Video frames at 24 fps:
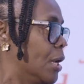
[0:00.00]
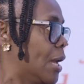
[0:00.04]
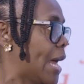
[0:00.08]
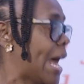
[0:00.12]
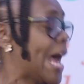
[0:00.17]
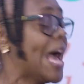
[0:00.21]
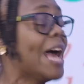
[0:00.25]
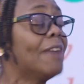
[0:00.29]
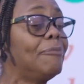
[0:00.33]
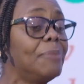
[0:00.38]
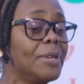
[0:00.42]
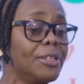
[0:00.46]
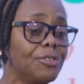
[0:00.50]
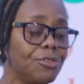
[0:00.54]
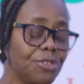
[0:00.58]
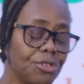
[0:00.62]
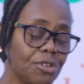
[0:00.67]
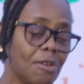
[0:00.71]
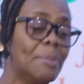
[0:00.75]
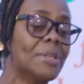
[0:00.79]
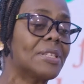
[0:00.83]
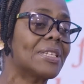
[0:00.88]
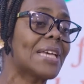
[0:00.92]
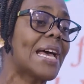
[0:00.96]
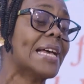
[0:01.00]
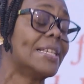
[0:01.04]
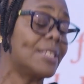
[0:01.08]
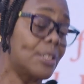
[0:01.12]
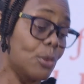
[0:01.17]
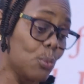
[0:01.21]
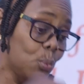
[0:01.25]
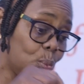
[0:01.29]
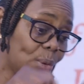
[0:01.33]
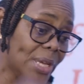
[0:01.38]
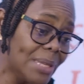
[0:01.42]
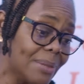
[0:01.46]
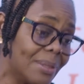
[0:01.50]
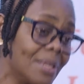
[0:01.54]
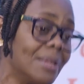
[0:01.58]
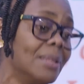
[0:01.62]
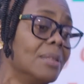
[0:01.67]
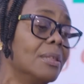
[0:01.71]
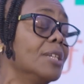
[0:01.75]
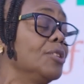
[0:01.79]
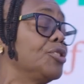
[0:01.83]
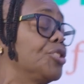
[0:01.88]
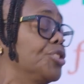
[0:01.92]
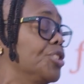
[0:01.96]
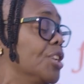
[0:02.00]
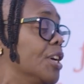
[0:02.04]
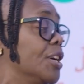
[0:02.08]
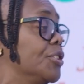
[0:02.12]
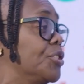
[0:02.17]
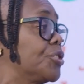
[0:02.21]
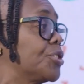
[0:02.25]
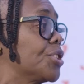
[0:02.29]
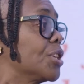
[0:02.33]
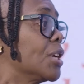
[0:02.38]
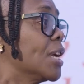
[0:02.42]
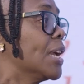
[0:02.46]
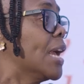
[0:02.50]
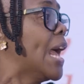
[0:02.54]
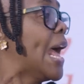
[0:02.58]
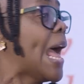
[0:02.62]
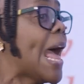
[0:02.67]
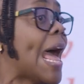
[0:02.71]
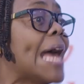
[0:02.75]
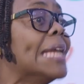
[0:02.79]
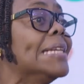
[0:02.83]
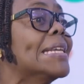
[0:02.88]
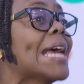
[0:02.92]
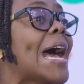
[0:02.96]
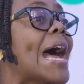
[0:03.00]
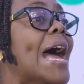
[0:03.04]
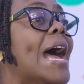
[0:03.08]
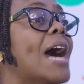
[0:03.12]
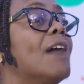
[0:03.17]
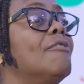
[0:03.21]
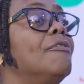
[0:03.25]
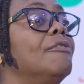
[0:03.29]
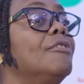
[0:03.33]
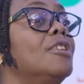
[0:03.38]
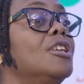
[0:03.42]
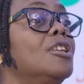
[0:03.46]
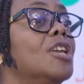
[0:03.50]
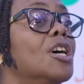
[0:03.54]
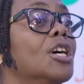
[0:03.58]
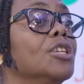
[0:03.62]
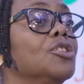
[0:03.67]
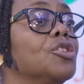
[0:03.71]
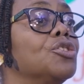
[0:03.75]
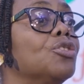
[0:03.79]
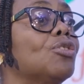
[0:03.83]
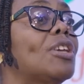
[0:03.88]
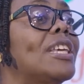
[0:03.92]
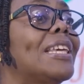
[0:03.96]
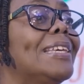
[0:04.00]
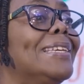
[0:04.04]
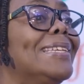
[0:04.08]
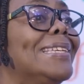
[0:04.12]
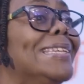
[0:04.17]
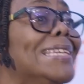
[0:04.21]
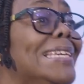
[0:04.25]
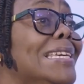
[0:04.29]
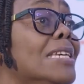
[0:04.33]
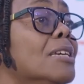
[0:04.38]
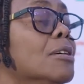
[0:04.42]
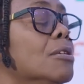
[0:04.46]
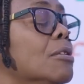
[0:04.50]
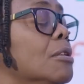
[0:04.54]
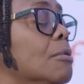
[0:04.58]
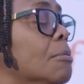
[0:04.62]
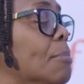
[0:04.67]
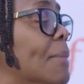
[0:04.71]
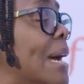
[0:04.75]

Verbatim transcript: I have been traumatized within the church. And I have learned to heal